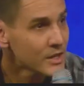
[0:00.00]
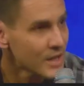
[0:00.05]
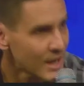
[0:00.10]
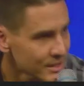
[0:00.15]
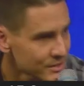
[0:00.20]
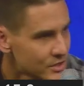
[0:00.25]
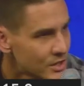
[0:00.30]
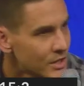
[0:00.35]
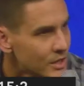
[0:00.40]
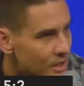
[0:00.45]

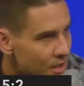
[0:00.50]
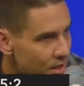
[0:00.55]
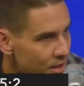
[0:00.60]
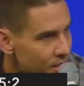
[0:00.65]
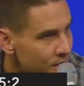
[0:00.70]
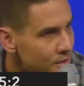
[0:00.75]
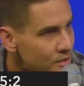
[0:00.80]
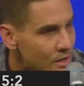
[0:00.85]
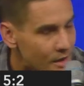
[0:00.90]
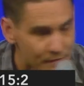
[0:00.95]
God's going to
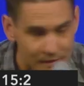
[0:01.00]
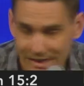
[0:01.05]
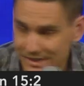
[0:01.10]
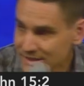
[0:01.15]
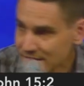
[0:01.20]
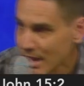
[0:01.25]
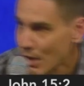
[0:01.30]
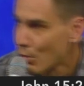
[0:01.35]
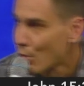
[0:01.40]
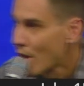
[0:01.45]
clean you up.
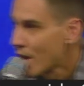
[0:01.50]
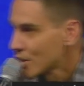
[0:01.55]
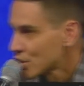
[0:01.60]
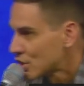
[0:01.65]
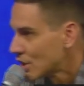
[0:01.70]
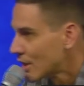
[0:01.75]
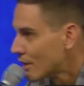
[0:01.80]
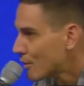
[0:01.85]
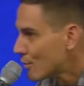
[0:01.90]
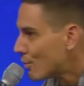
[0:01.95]
That's that
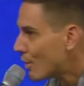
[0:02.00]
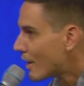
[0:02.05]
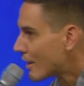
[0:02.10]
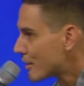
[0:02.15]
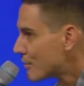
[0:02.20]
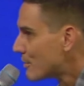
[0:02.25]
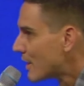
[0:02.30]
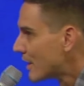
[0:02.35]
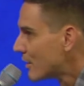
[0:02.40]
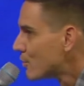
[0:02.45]
washing of the
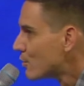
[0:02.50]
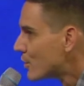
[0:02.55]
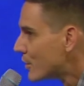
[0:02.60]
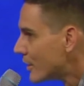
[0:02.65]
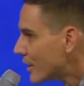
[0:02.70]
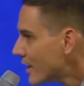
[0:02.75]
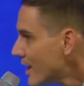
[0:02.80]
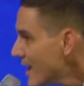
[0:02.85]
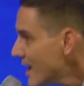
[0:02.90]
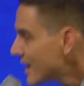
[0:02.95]
water by the
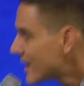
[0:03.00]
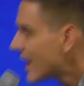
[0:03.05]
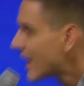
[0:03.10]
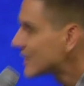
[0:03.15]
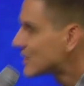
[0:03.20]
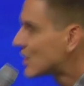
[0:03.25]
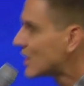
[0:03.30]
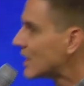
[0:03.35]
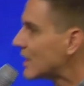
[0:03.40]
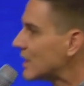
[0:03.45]
word.
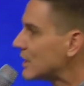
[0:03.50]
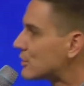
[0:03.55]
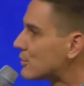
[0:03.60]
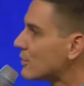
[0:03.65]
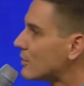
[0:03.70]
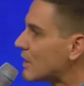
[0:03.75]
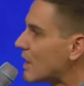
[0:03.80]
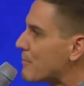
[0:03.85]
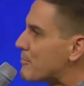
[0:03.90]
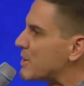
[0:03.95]
God's going to get
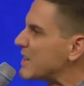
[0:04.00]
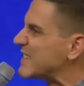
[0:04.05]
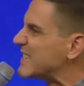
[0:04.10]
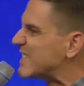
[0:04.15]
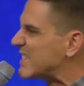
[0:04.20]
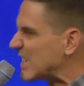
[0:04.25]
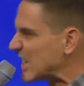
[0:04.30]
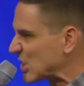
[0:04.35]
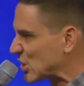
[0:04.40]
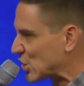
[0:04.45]
you in a
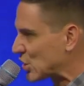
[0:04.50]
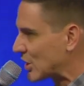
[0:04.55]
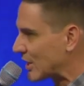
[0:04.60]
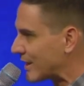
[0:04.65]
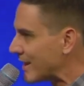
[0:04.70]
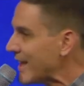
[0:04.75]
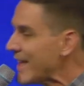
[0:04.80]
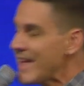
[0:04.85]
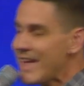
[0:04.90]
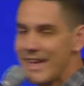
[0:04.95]

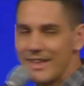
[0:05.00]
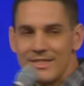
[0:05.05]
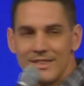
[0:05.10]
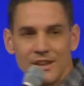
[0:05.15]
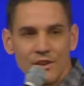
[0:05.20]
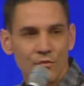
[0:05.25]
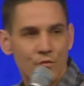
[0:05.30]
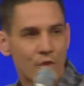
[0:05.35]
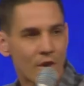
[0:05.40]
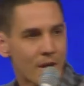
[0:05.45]
position in
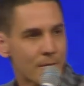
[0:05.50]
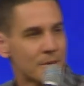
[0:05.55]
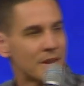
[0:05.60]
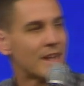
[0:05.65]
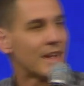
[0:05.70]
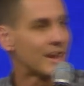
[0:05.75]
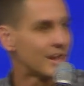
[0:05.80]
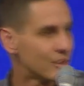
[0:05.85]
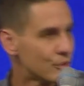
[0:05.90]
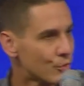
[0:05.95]
the environment
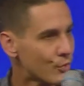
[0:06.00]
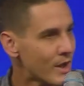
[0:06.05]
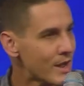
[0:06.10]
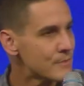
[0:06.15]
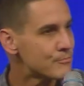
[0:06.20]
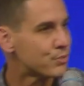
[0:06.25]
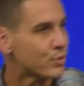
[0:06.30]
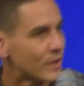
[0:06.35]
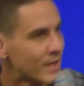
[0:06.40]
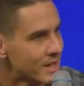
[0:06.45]
and in the
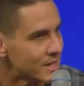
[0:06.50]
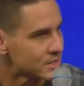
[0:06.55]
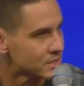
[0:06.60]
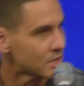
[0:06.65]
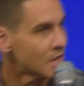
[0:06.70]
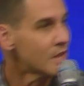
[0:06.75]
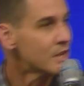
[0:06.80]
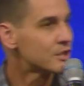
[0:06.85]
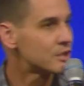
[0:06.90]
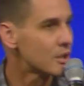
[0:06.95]
right place
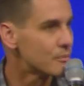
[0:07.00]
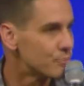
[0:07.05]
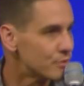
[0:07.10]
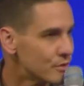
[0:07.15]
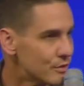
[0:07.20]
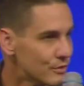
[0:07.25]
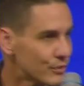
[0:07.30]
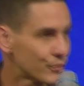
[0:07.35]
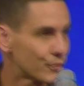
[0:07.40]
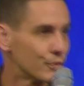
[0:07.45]
to
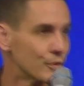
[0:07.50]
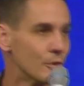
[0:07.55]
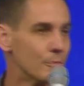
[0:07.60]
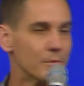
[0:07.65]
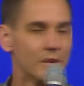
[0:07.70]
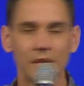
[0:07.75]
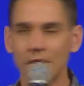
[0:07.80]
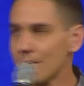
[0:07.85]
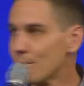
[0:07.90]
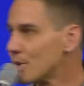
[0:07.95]
produce fruit.
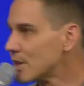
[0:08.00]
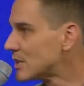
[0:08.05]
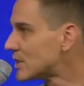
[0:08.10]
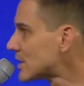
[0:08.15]
But look at what he